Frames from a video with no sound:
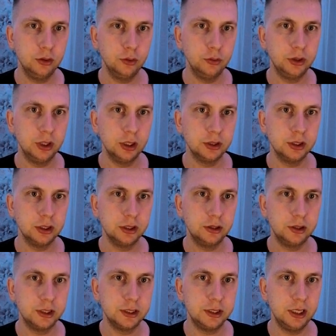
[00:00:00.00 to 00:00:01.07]
no, it
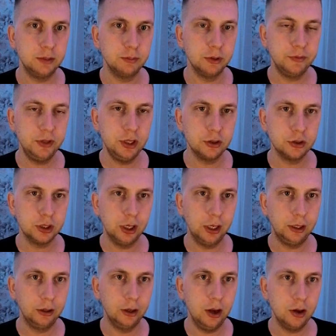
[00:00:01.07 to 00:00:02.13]
doesn't restrict my videos
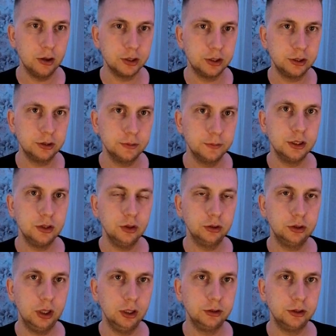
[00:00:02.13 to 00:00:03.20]
like I asked, it is
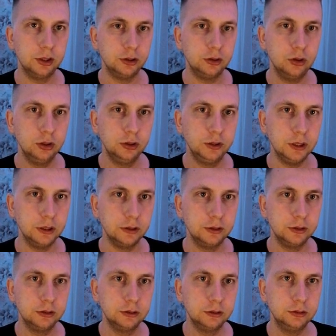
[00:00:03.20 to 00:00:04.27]
not altered
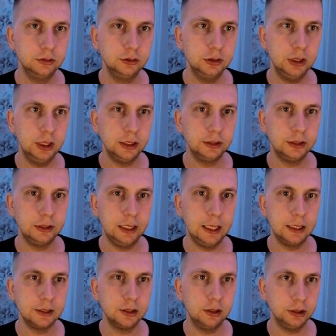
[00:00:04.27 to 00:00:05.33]
content, and it
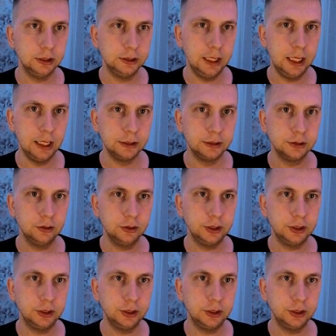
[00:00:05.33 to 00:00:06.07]
has all the tags.